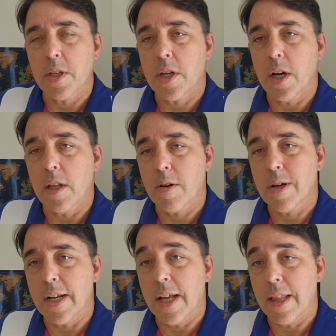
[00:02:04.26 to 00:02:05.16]
color,
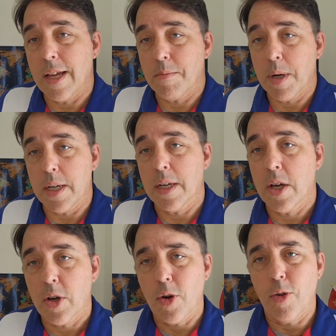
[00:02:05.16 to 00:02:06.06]
and I let my
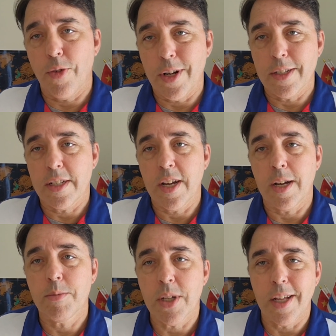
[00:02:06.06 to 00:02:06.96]
girlfriend at the time
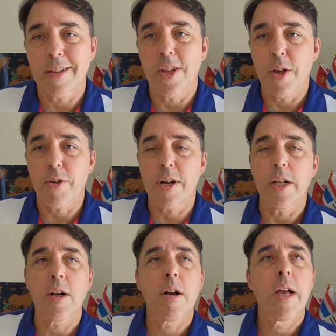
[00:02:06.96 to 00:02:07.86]
select the other
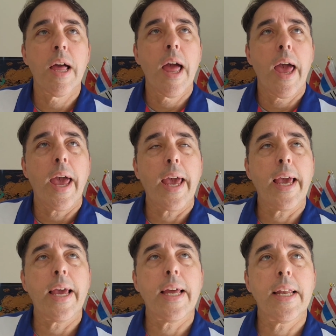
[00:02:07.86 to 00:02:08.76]
color,
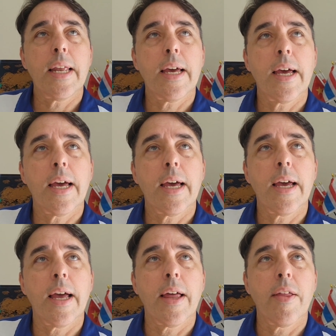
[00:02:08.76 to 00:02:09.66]
and
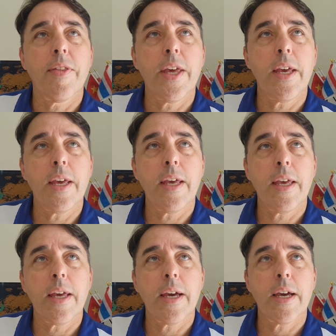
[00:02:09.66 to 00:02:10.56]
the
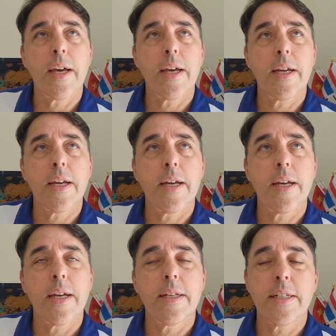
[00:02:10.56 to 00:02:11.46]

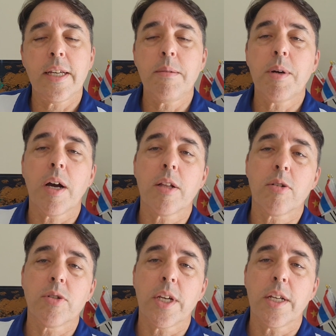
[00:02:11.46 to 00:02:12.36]
team
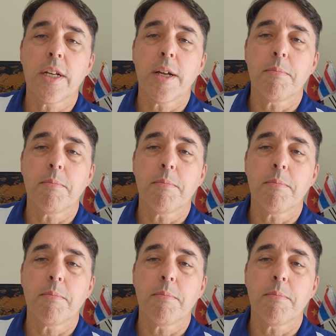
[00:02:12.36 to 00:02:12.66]
colors ended up